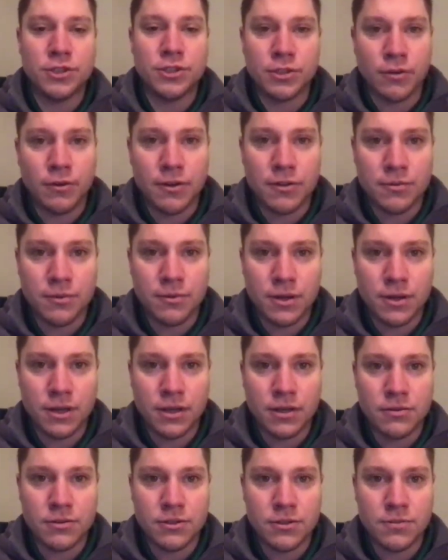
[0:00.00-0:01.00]
He's always wanted to
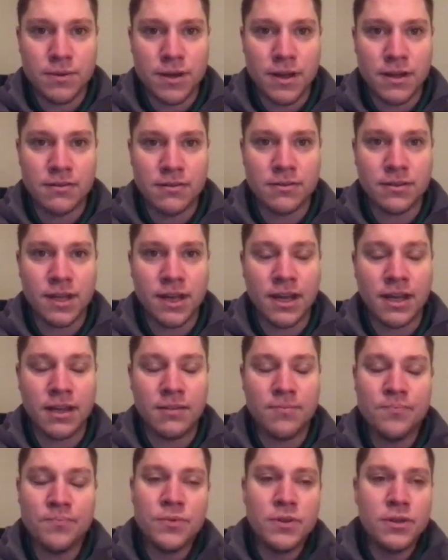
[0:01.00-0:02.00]
coach at Penn State.